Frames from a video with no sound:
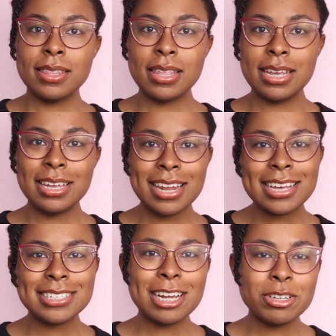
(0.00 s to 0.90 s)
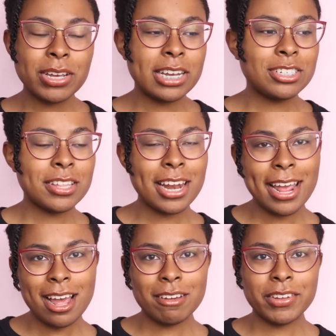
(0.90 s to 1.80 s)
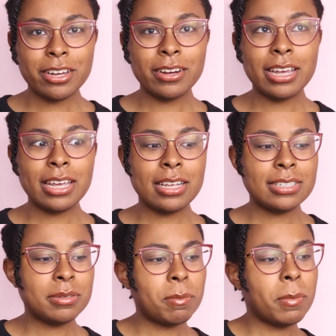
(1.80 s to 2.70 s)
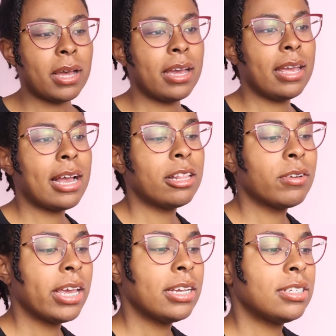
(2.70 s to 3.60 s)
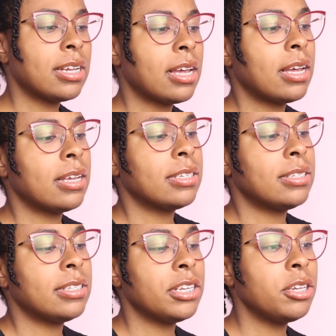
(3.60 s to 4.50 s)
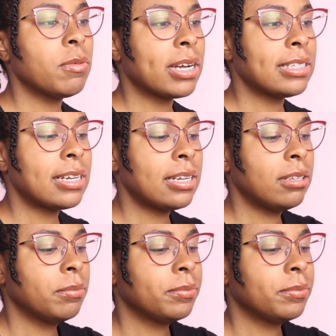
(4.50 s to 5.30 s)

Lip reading: The next alocasia that I have here is my Alocasia sinuata.